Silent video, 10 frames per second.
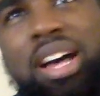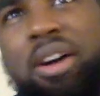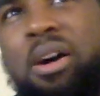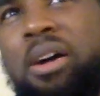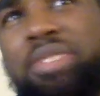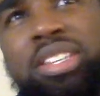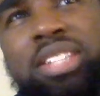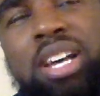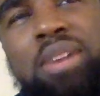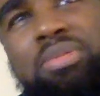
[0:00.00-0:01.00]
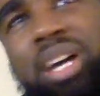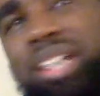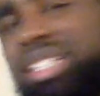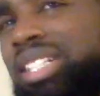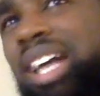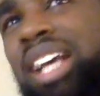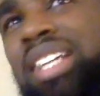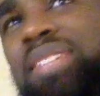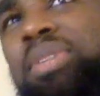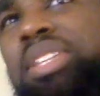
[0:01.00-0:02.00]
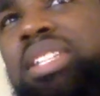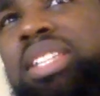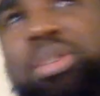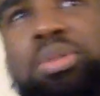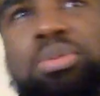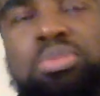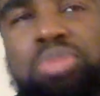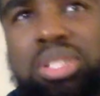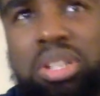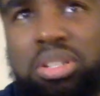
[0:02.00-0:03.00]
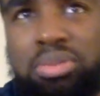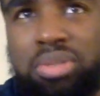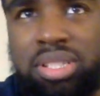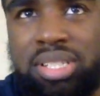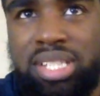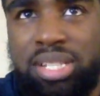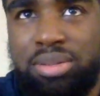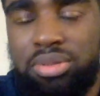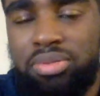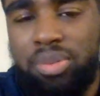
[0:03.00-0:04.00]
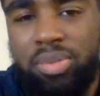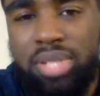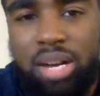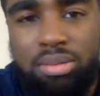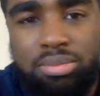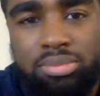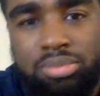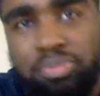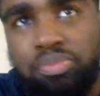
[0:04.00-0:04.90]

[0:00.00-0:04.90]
off this album. I couldn't really tell what songs were the singles from this album.